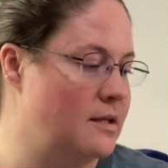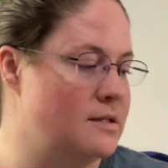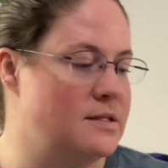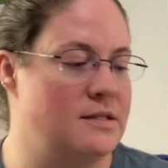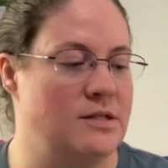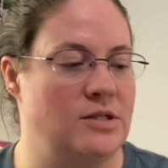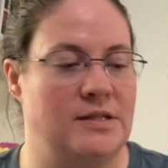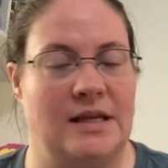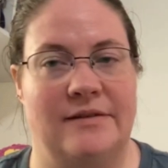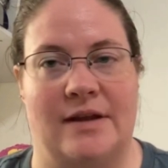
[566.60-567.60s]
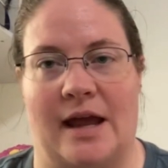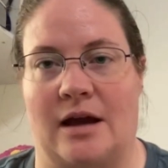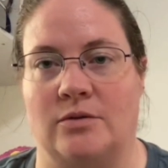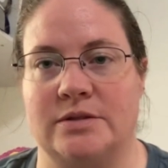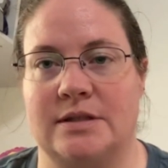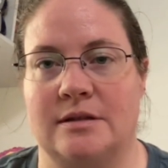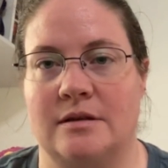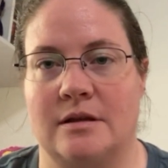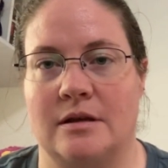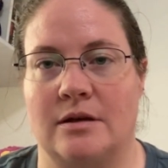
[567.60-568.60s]
stitches even out
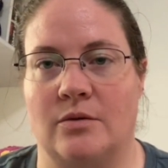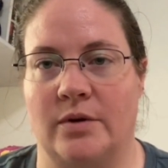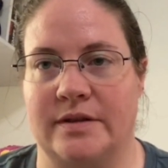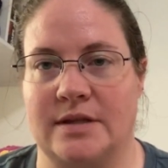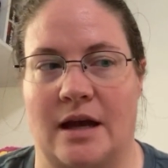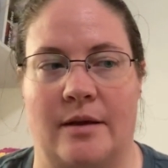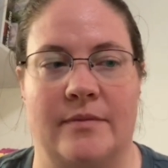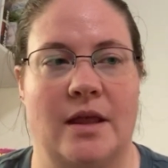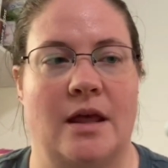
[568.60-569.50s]
with time.